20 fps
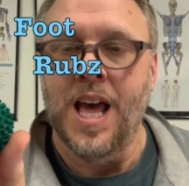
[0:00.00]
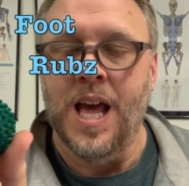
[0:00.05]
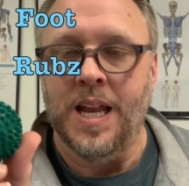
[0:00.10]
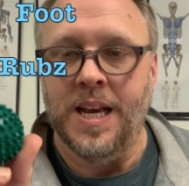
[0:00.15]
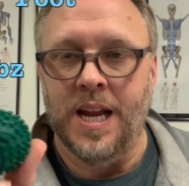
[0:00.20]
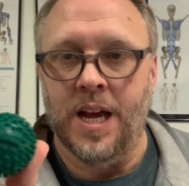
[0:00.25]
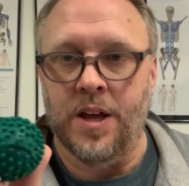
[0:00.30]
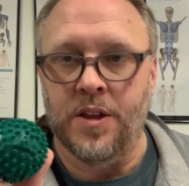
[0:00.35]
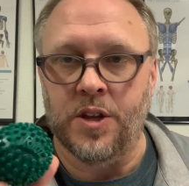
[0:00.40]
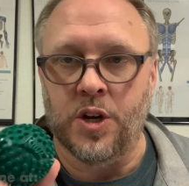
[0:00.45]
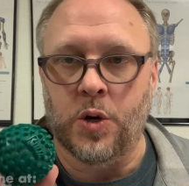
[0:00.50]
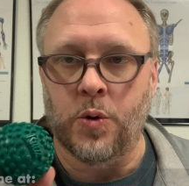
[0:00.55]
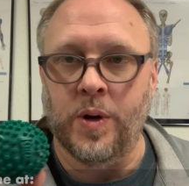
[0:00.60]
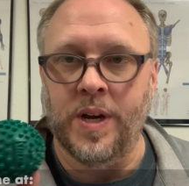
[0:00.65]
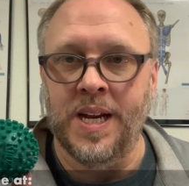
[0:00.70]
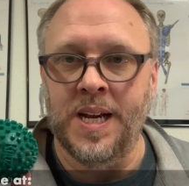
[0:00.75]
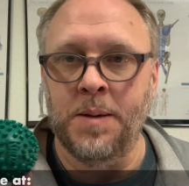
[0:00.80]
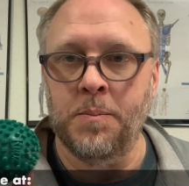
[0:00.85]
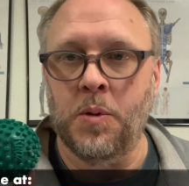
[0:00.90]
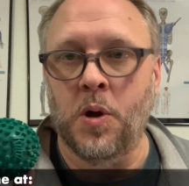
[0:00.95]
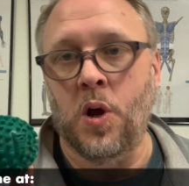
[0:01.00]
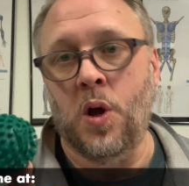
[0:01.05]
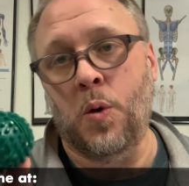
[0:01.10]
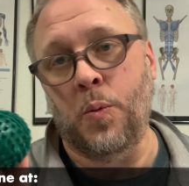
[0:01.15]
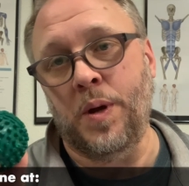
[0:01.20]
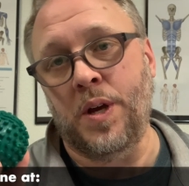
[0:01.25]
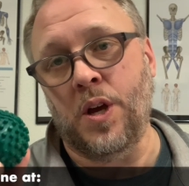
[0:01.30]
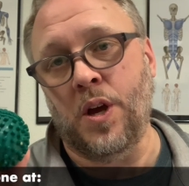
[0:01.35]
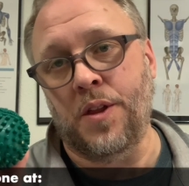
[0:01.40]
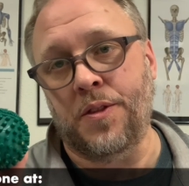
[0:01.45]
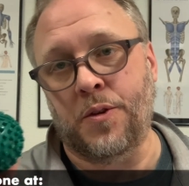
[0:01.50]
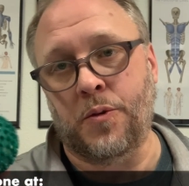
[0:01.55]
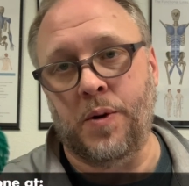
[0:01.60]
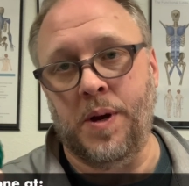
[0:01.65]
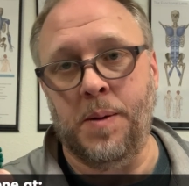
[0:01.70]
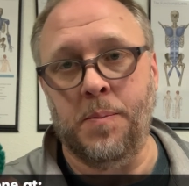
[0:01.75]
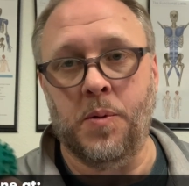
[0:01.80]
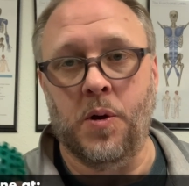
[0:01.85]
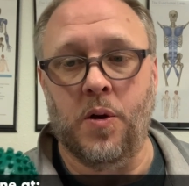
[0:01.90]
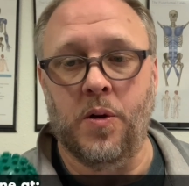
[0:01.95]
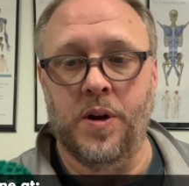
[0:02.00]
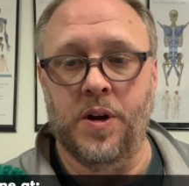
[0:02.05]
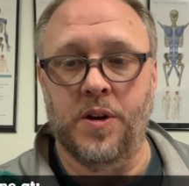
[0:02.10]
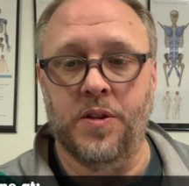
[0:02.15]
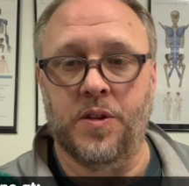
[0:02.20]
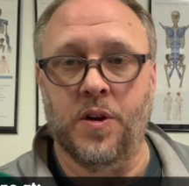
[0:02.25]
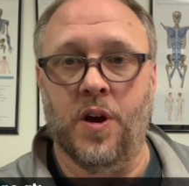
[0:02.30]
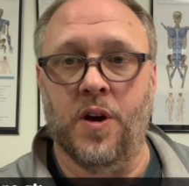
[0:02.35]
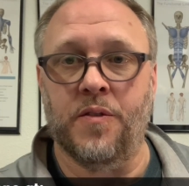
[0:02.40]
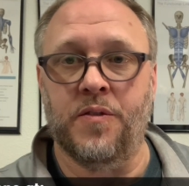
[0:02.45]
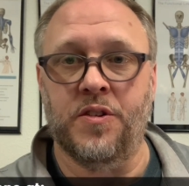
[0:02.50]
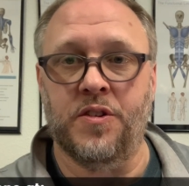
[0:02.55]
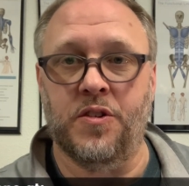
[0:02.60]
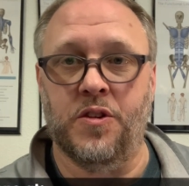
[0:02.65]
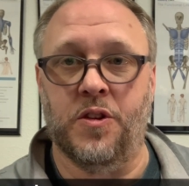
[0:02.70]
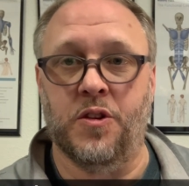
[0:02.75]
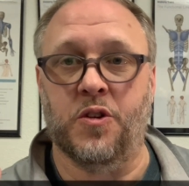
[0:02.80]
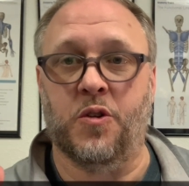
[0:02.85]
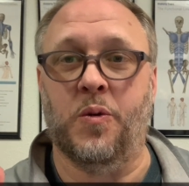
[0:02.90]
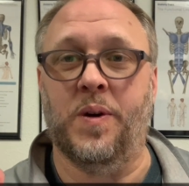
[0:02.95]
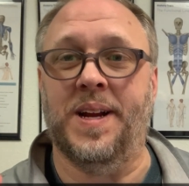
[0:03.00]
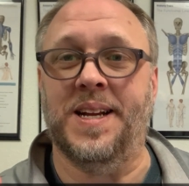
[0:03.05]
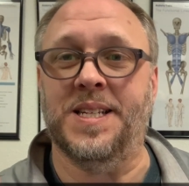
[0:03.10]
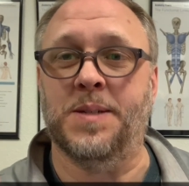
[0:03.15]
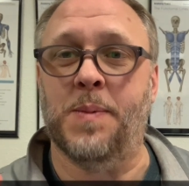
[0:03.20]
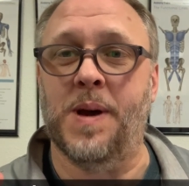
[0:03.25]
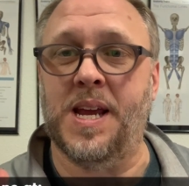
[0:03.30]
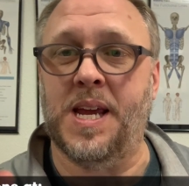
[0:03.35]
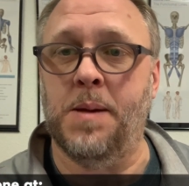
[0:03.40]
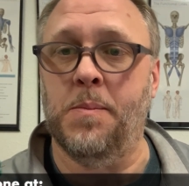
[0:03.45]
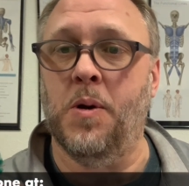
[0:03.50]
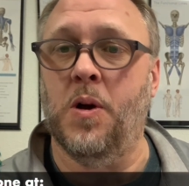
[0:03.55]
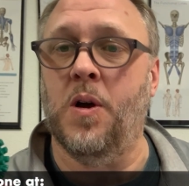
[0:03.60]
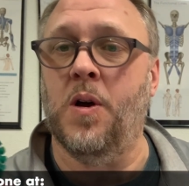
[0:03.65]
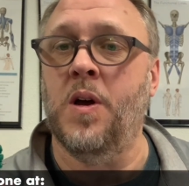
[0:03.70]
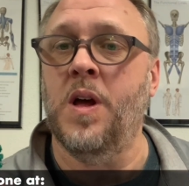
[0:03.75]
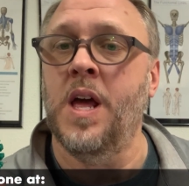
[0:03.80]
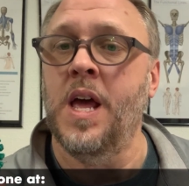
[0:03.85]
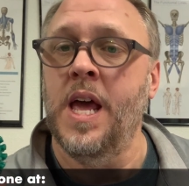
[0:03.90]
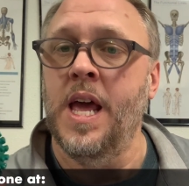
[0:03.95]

Now, the green ball, we call it the green ball here at the office, or the green spiky ball.